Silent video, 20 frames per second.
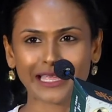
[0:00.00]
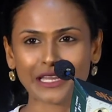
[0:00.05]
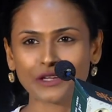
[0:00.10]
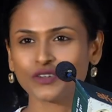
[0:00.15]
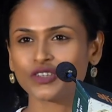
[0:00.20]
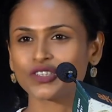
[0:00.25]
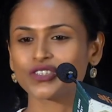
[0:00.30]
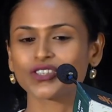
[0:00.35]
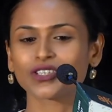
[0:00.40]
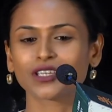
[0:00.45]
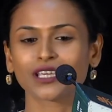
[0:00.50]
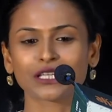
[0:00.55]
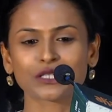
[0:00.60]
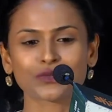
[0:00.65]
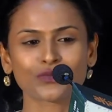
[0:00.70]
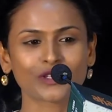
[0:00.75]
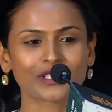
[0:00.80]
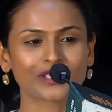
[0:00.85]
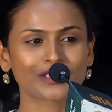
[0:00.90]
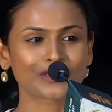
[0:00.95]
enriching
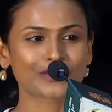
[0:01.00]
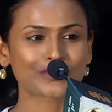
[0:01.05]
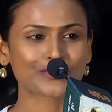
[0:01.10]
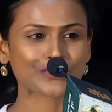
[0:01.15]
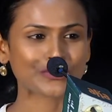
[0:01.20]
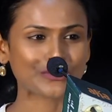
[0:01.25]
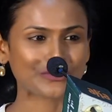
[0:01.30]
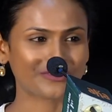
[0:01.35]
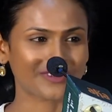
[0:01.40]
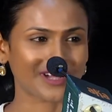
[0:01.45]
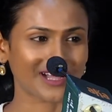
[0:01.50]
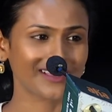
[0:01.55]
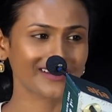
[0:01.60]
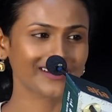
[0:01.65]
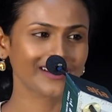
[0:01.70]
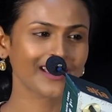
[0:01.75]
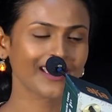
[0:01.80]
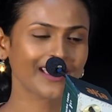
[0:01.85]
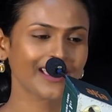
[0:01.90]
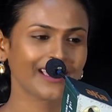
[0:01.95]
experience so
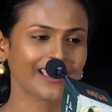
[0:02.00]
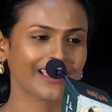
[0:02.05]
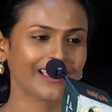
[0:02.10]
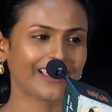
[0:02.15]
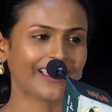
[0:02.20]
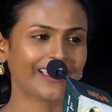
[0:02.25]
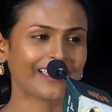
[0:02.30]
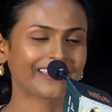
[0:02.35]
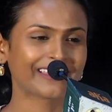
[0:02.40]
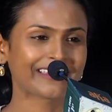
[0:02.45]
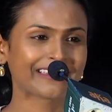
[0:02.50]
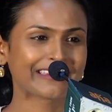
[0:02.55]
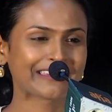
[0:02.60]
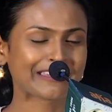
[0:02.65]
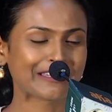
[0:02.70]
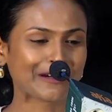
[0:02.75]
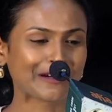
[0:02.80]
far. And